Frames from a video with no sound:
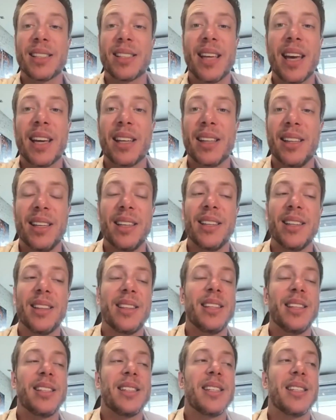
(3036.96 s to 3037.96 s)
exactly.
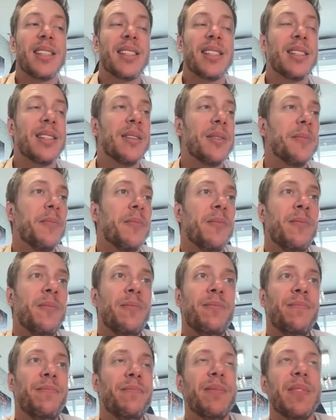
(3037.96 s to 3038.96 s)
This is
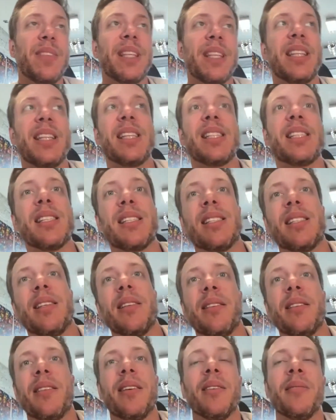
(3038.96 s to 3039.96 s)
this is
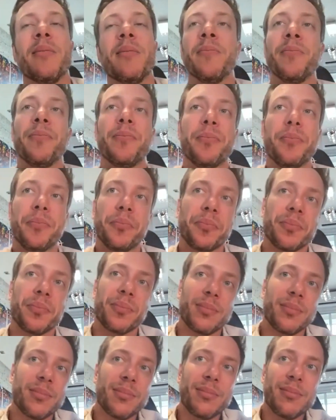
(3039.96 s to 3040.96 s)
the
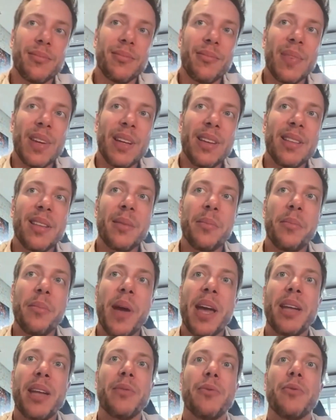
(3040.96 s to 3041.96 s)

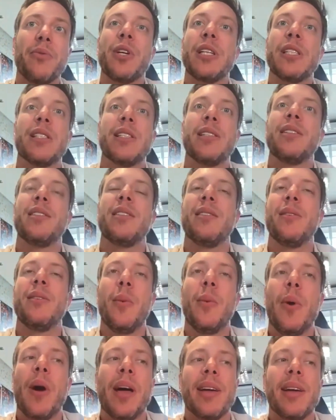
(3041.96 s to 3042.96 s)
main reason
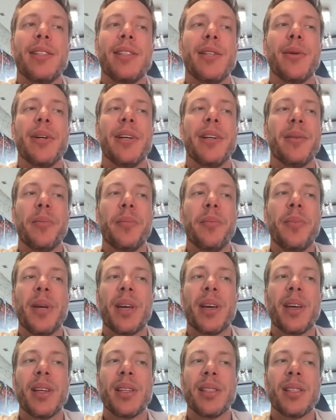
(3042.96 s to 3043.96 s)
why I do it,
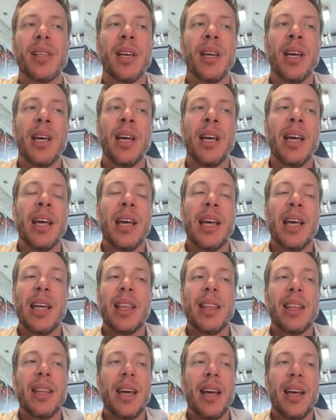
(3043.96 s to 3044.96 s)
because
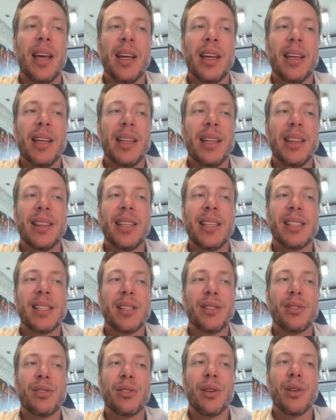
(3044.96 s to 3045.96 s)

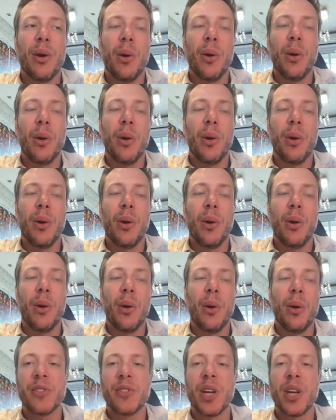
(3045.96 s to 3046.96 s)
this is so
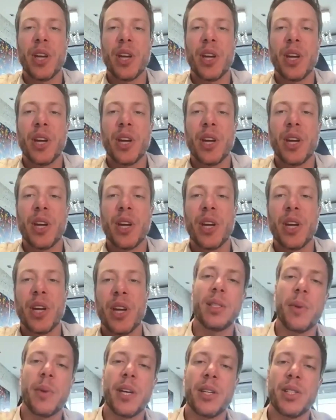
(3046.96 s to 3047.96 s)
life-changing for
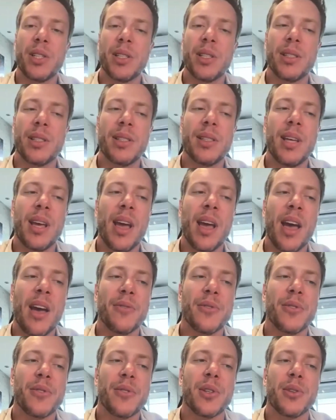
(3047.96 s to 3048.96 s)
these patients. They
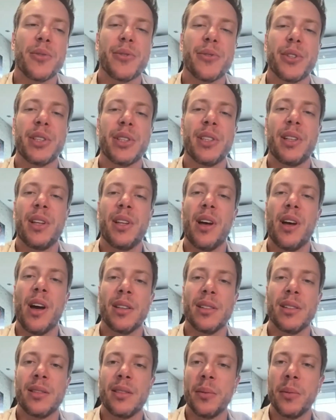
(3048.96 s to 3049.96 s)
have suffered a
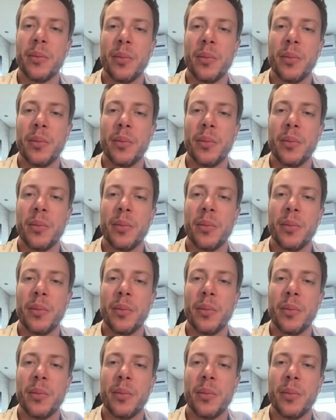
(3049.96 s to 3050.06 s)
lot